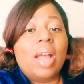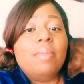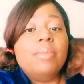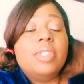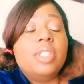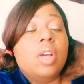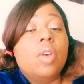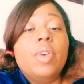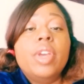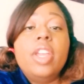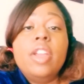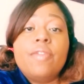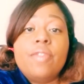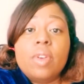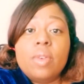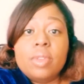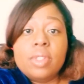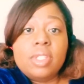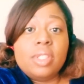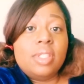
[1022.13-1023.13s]
I'm so here
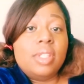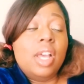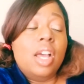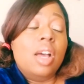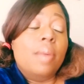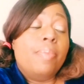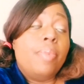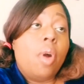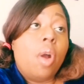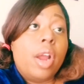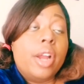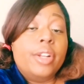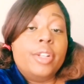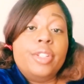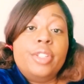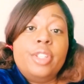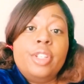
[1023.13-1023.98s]
for part